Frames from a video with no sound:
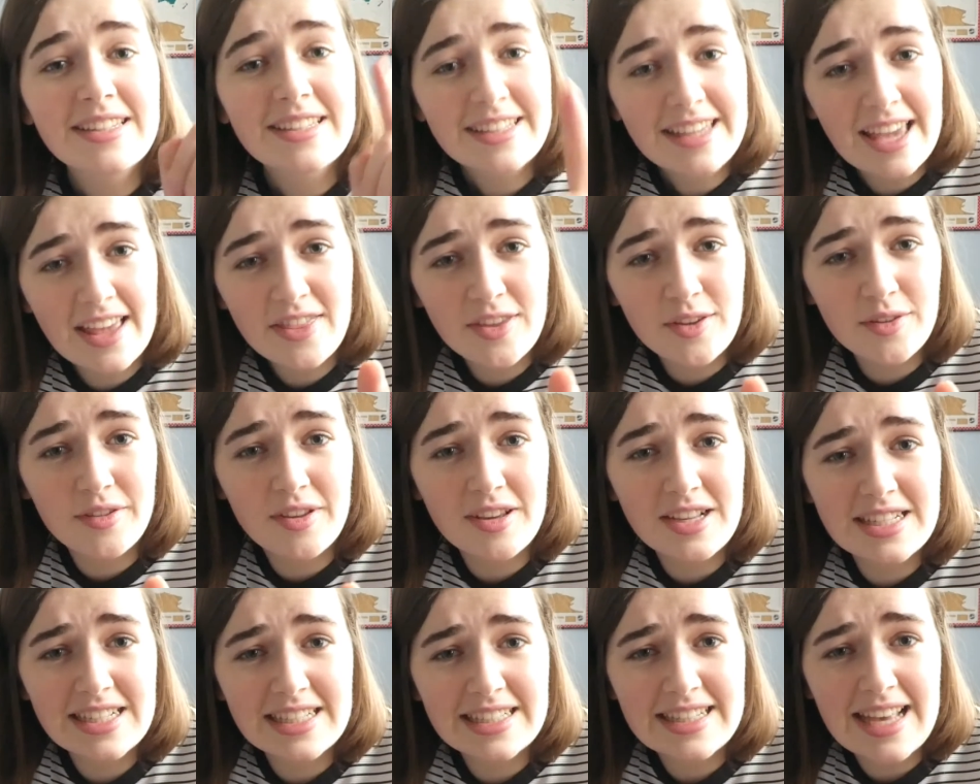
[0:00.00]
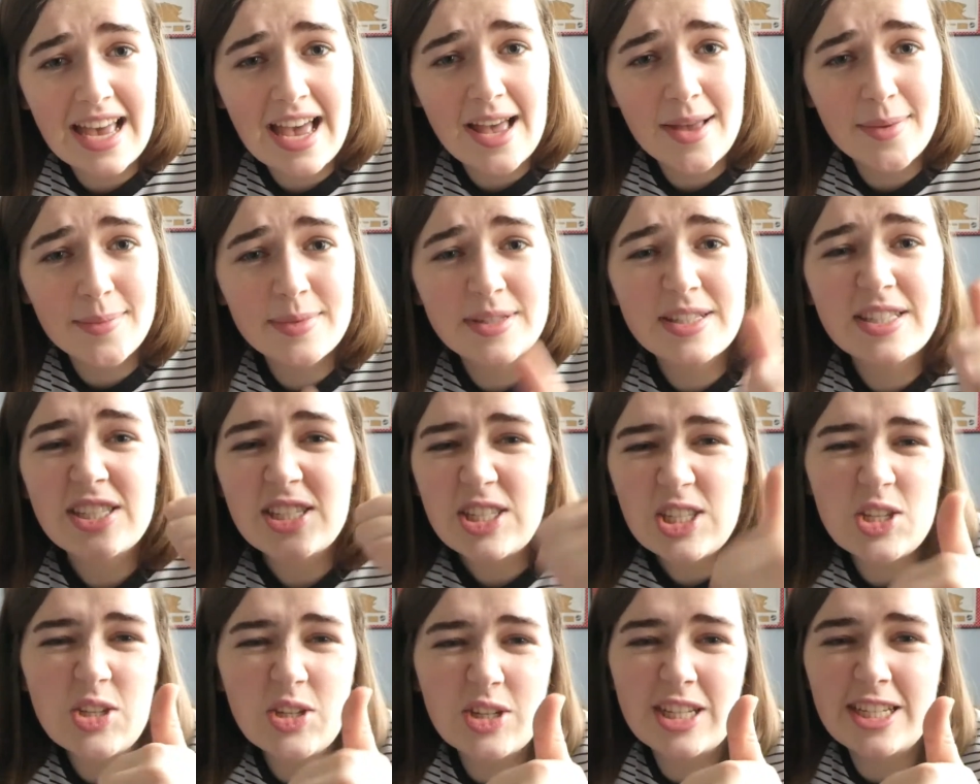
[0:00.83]
Get through those exams.
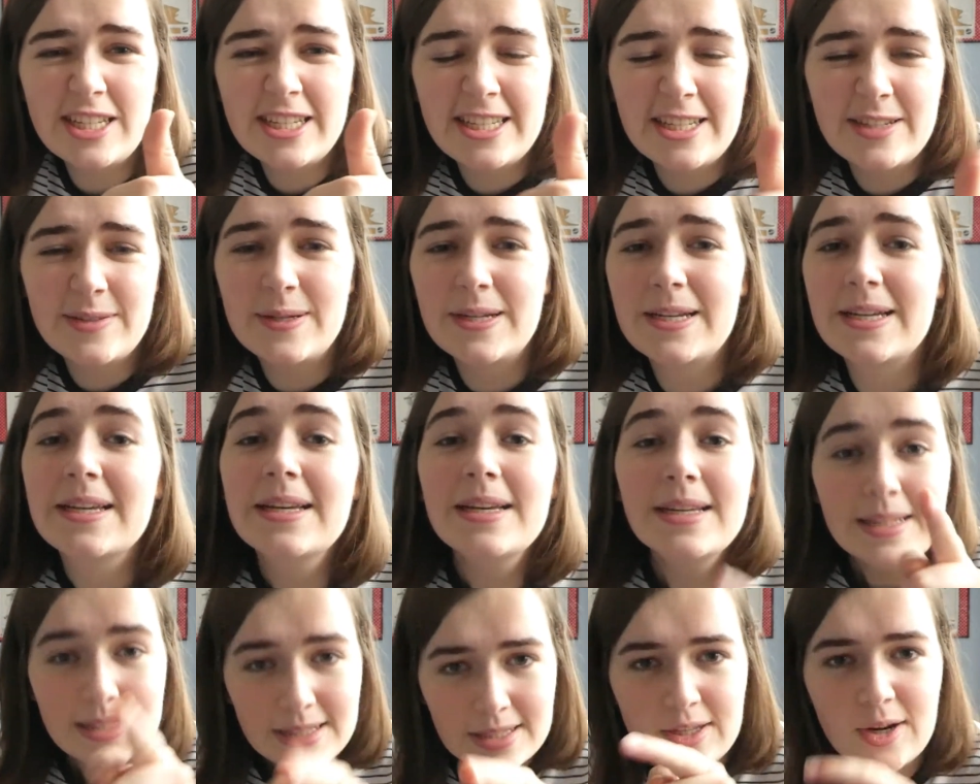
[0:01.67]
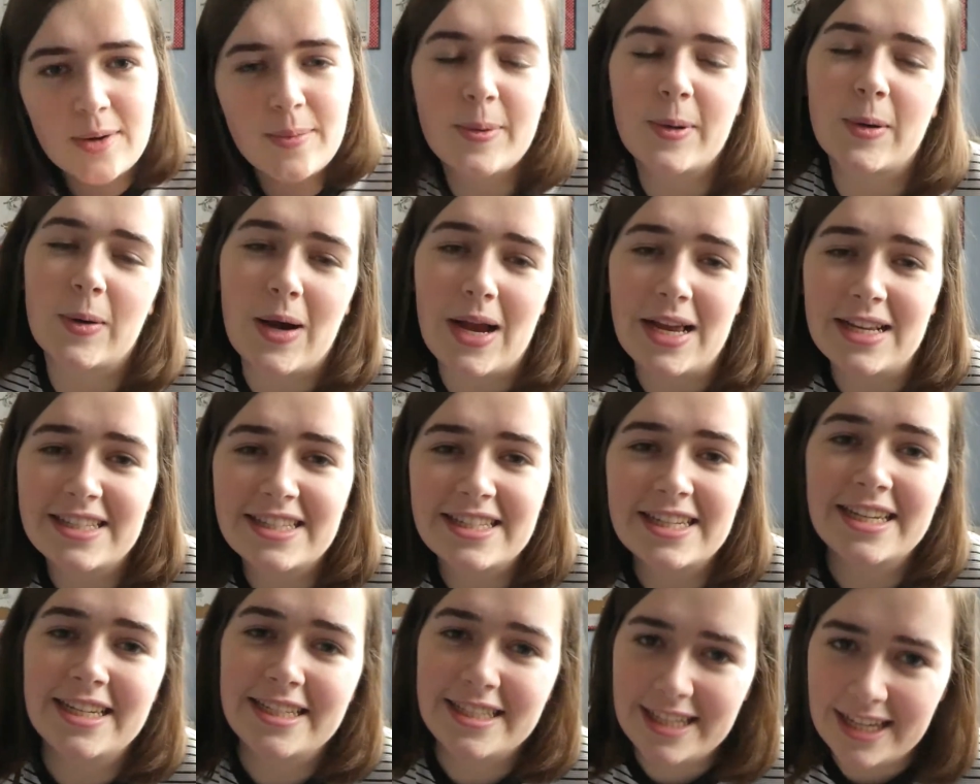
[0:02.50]
You can do it. Stop
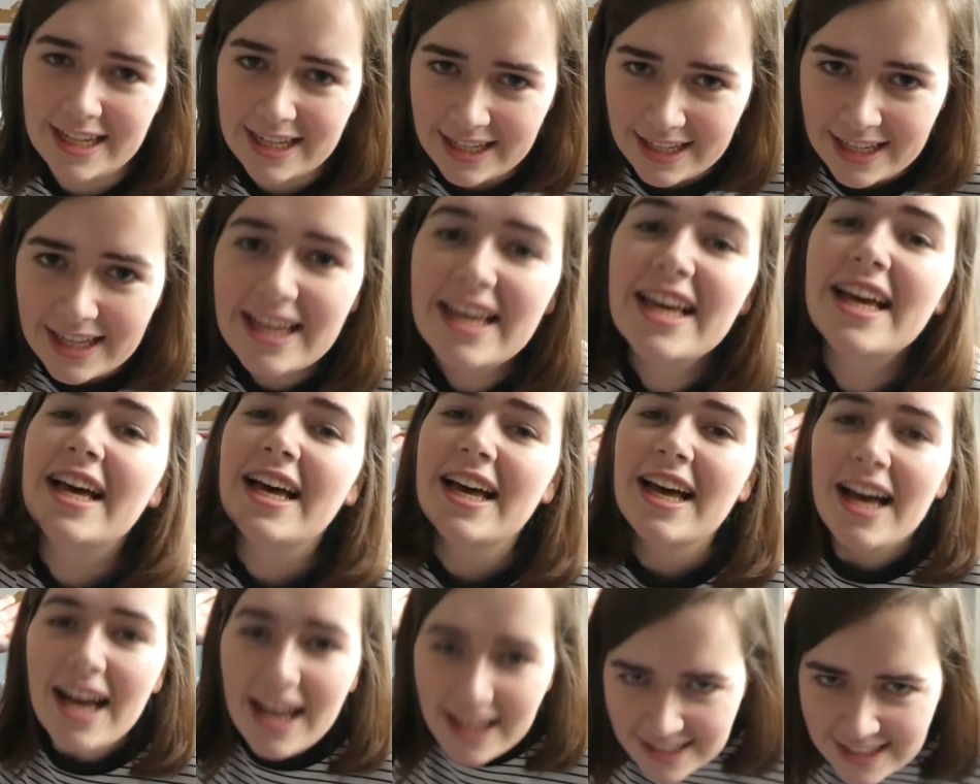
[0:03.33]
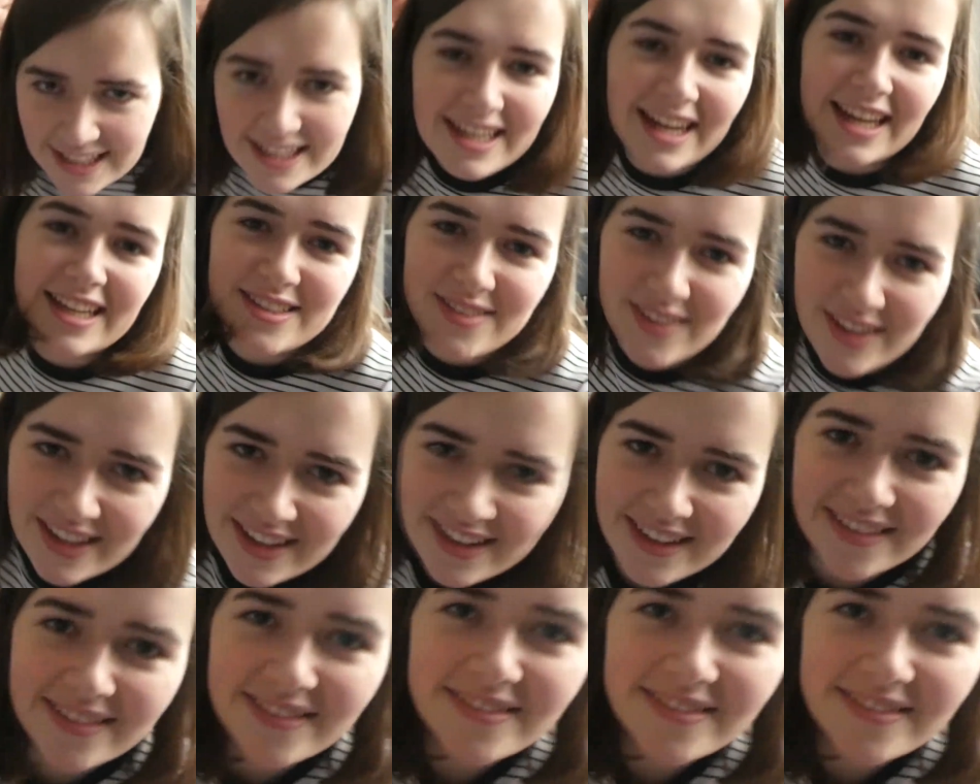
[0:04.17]
procrastinating. I'll see you next week.